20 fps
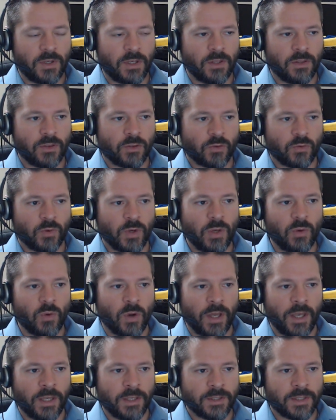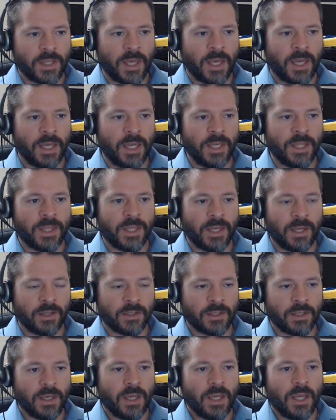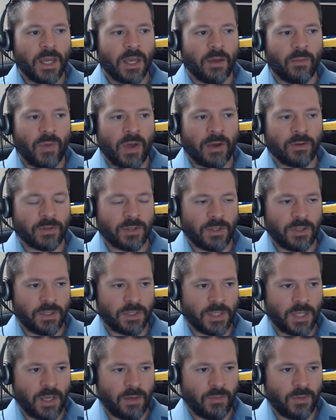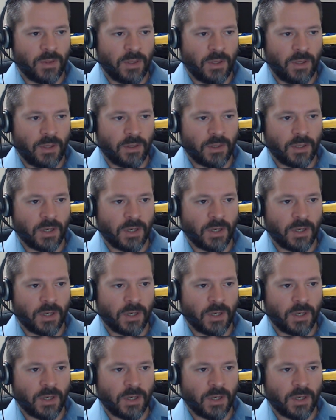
in three ways that he thinks amount to the same thing.